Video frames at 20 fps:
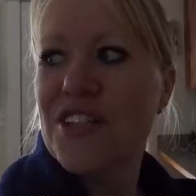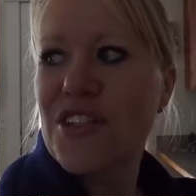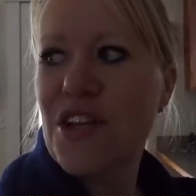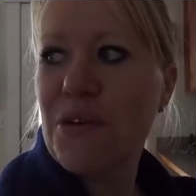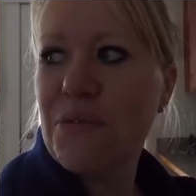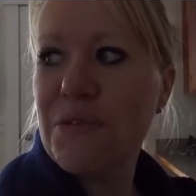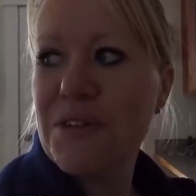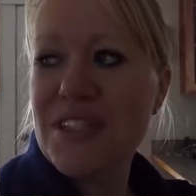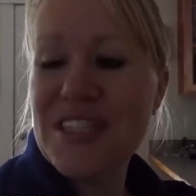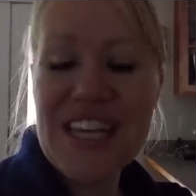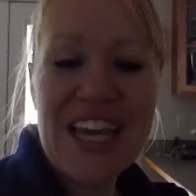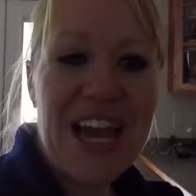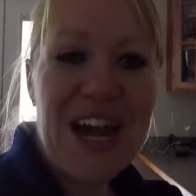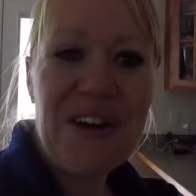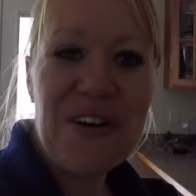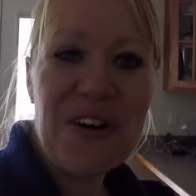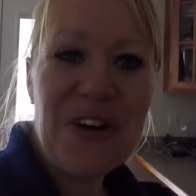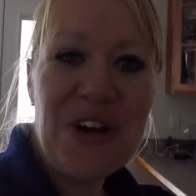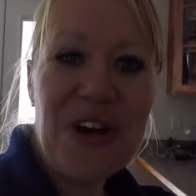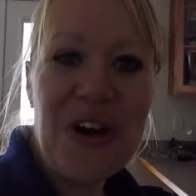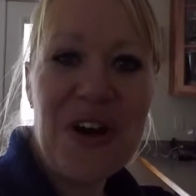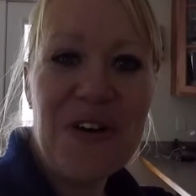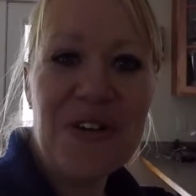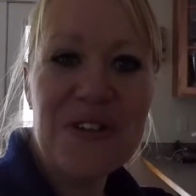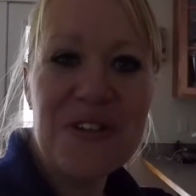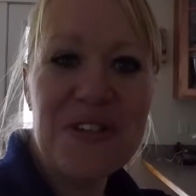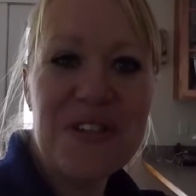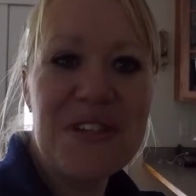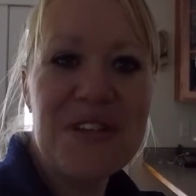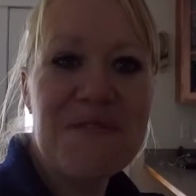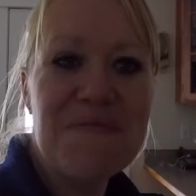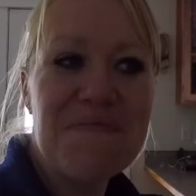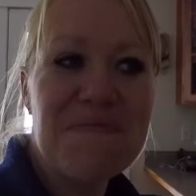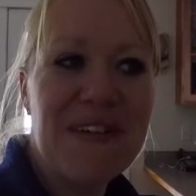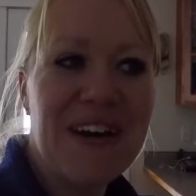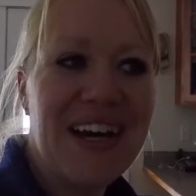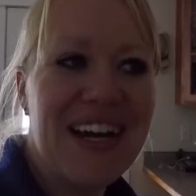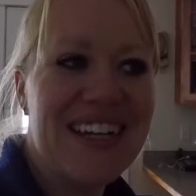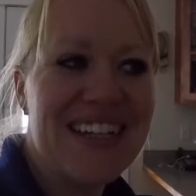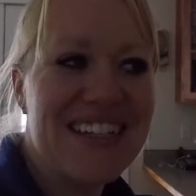So we'll see how it goes.
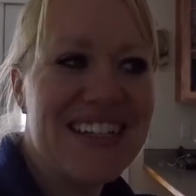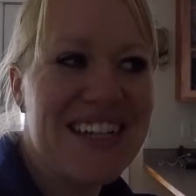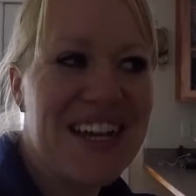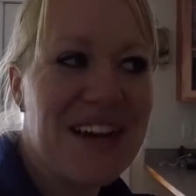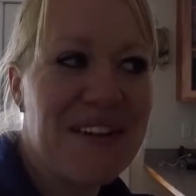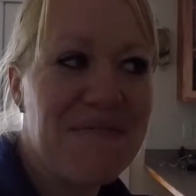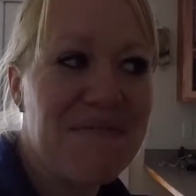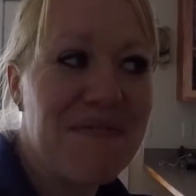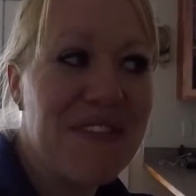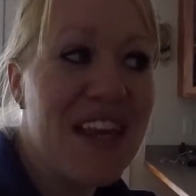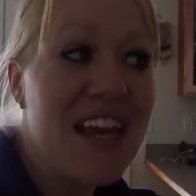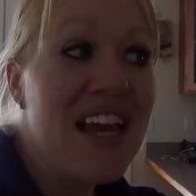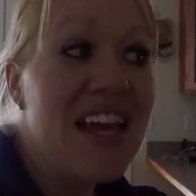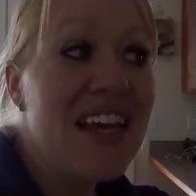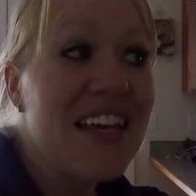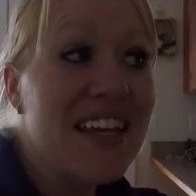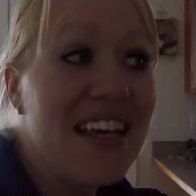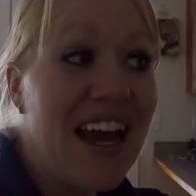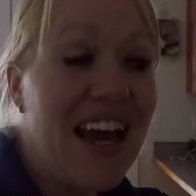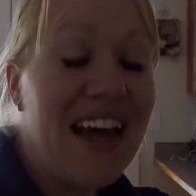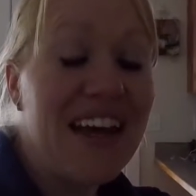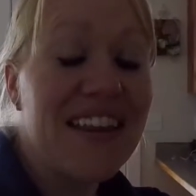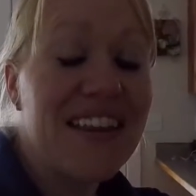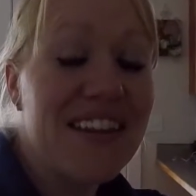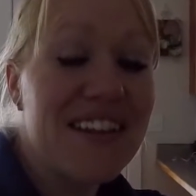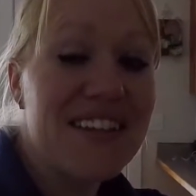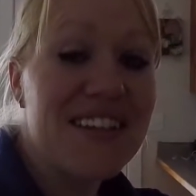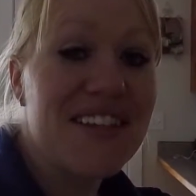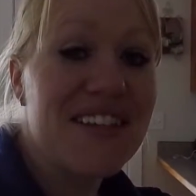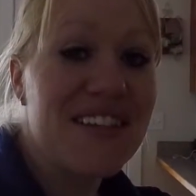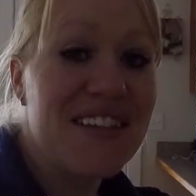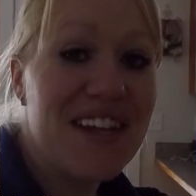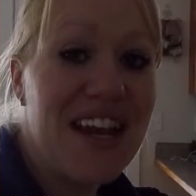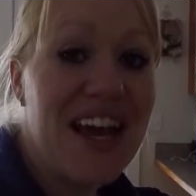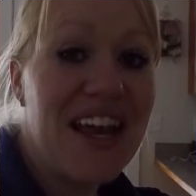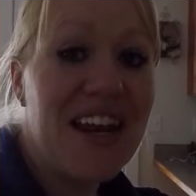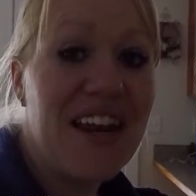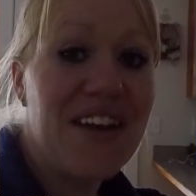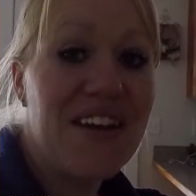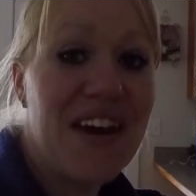But um, yeah, this is
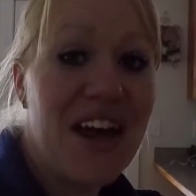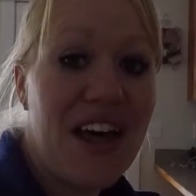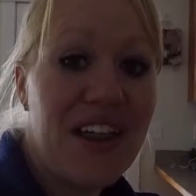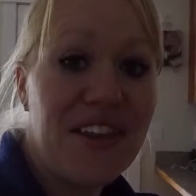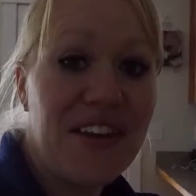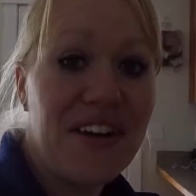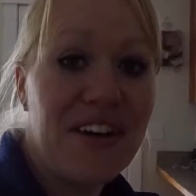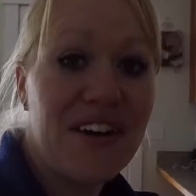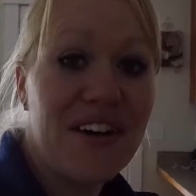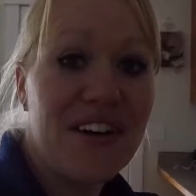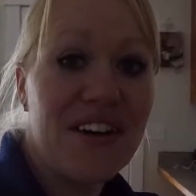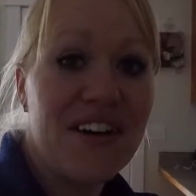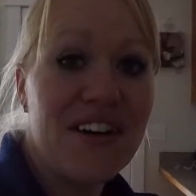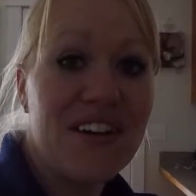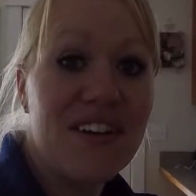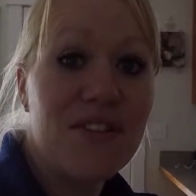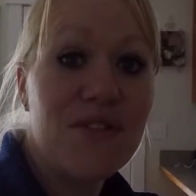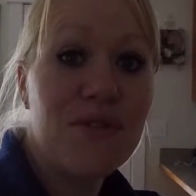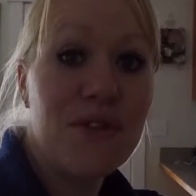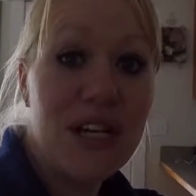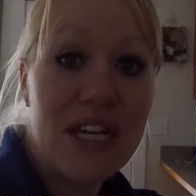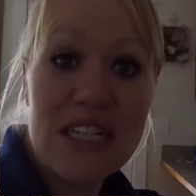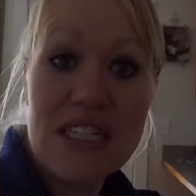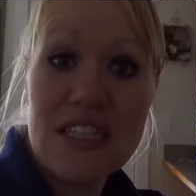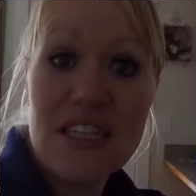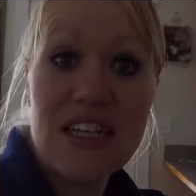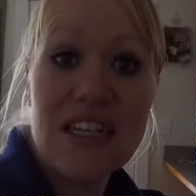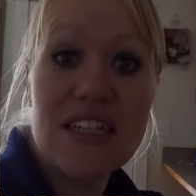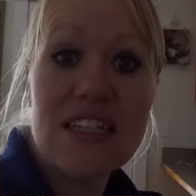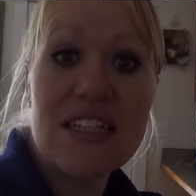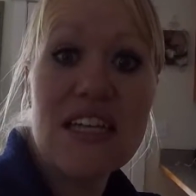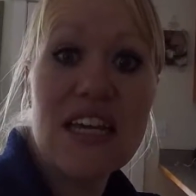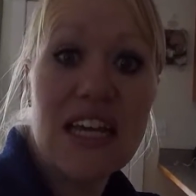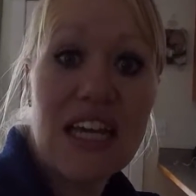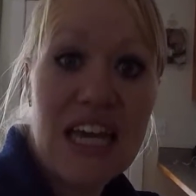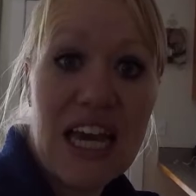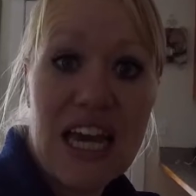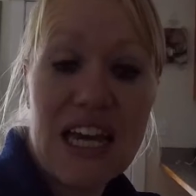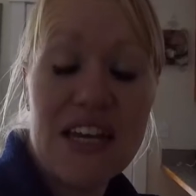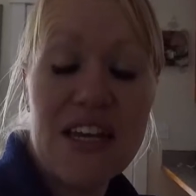yet another reason to
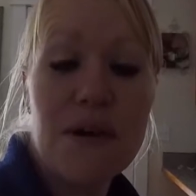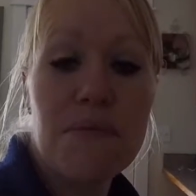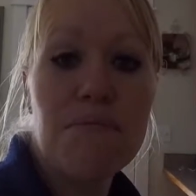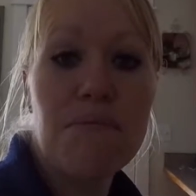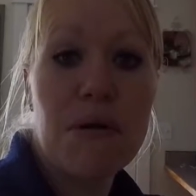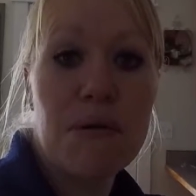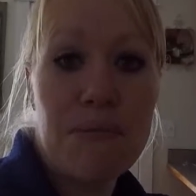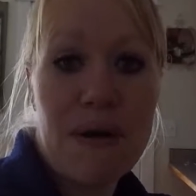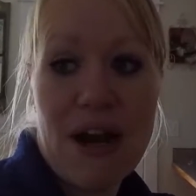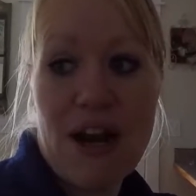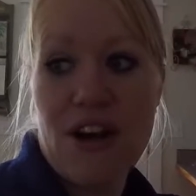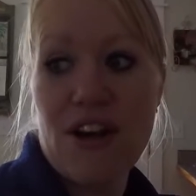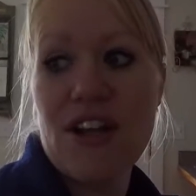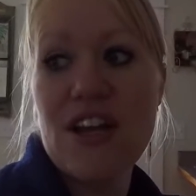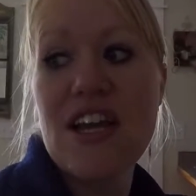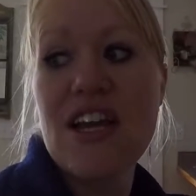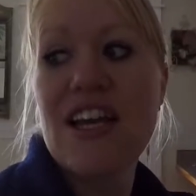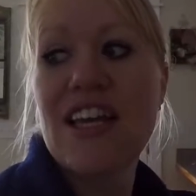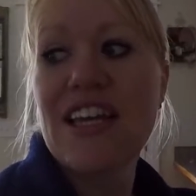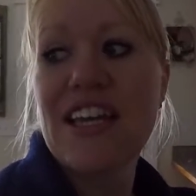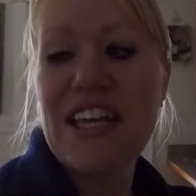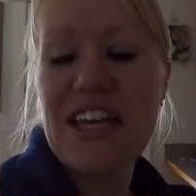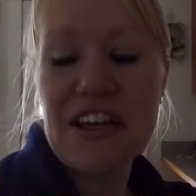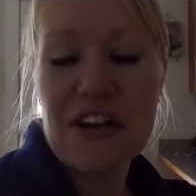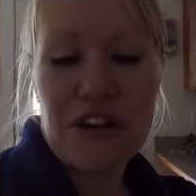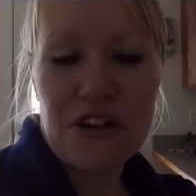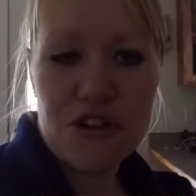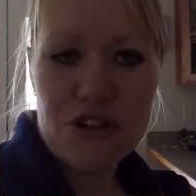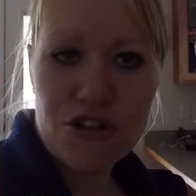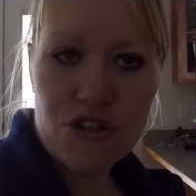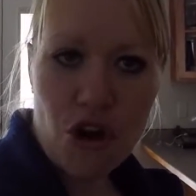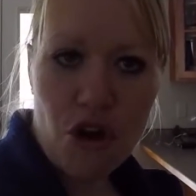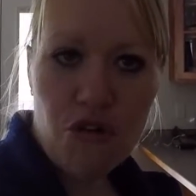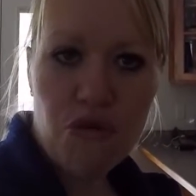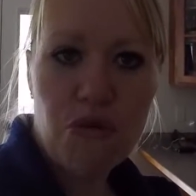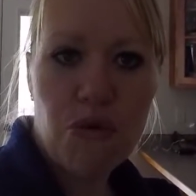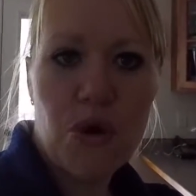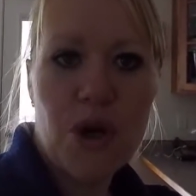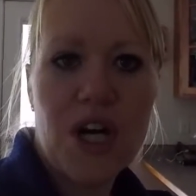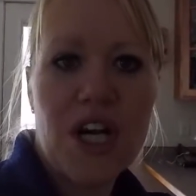get prepared. Get our
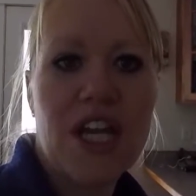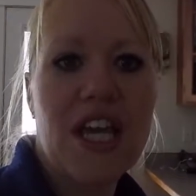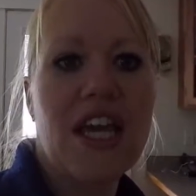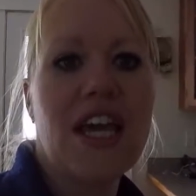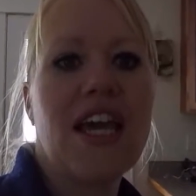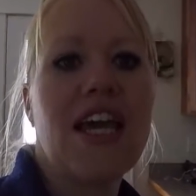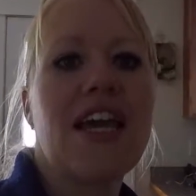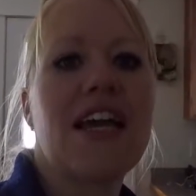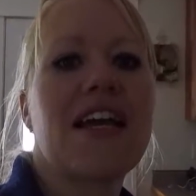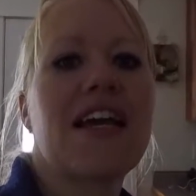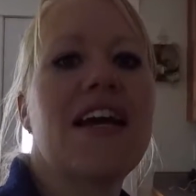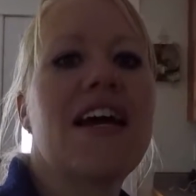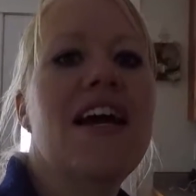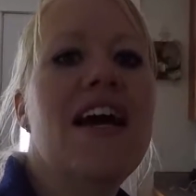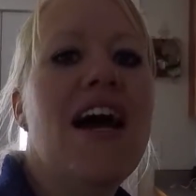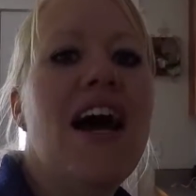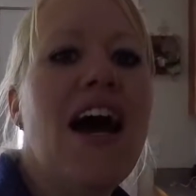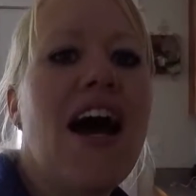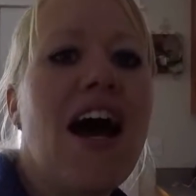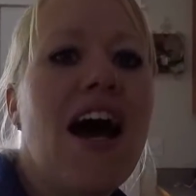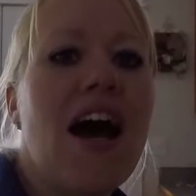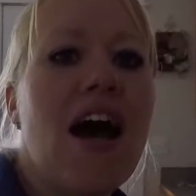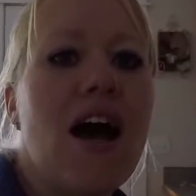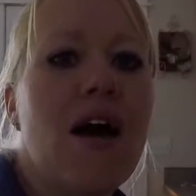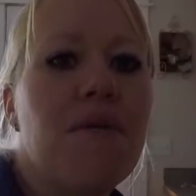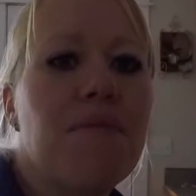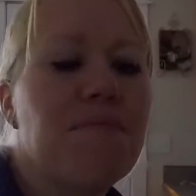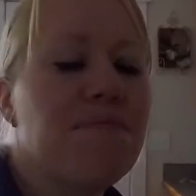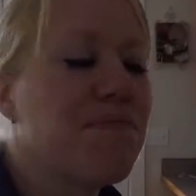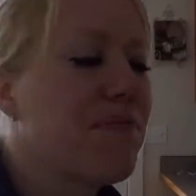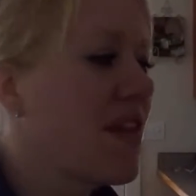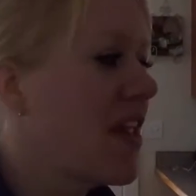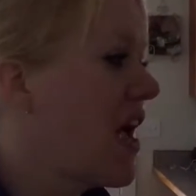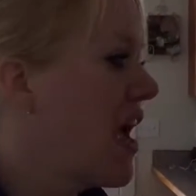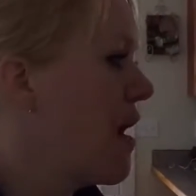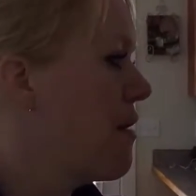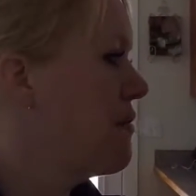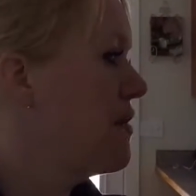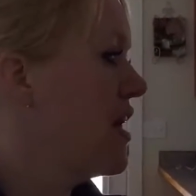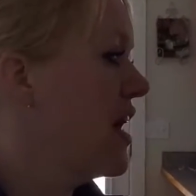stove working. Um,
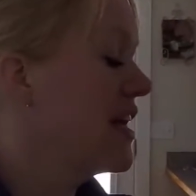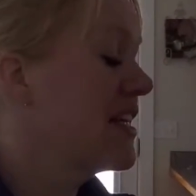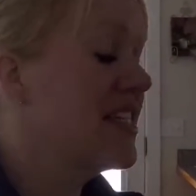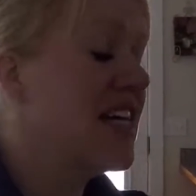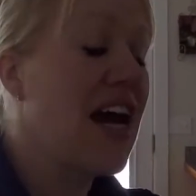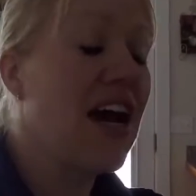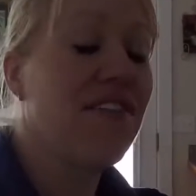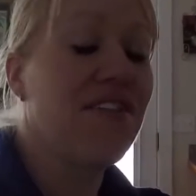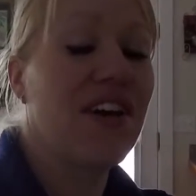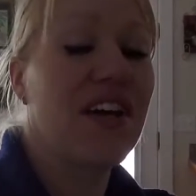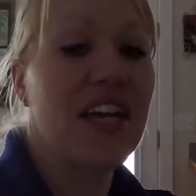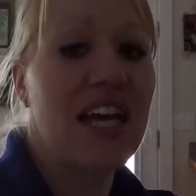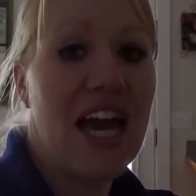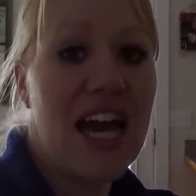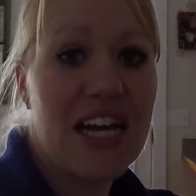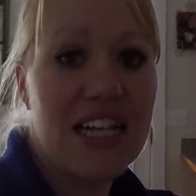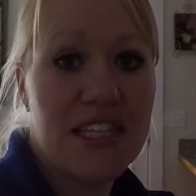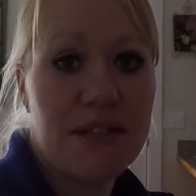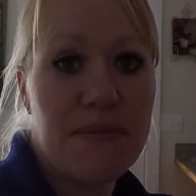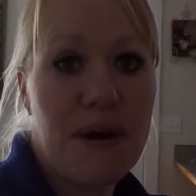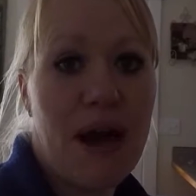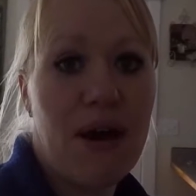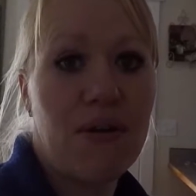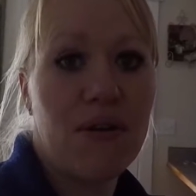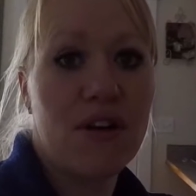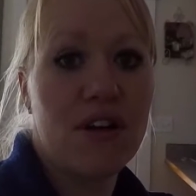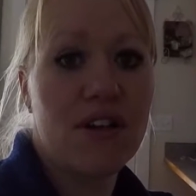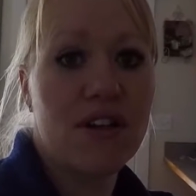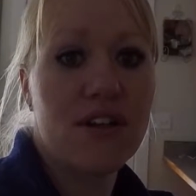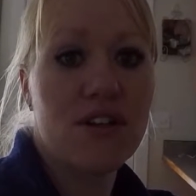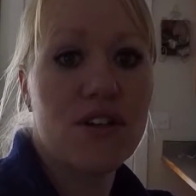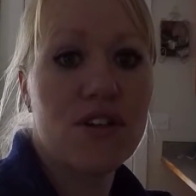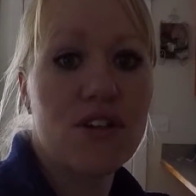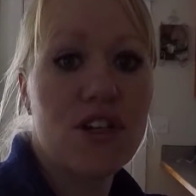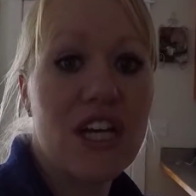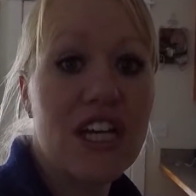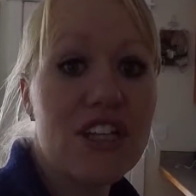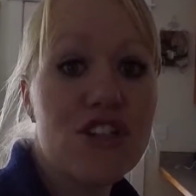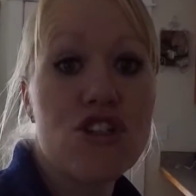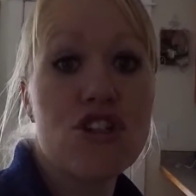I would like to have a gas-powered
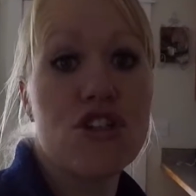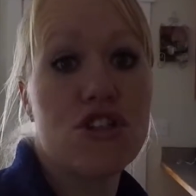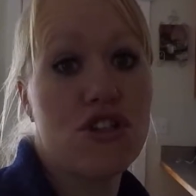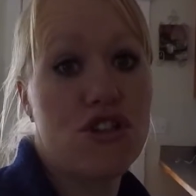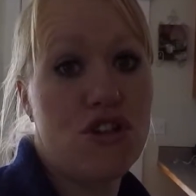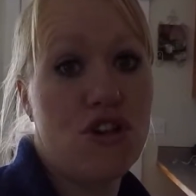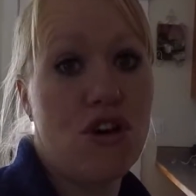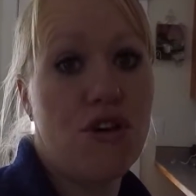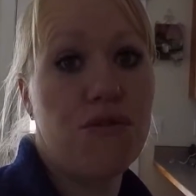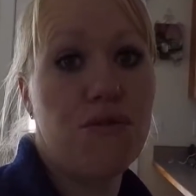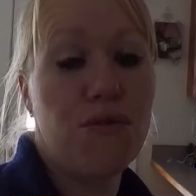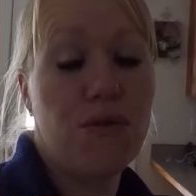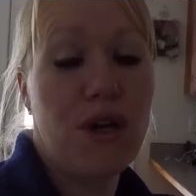kitchen stove.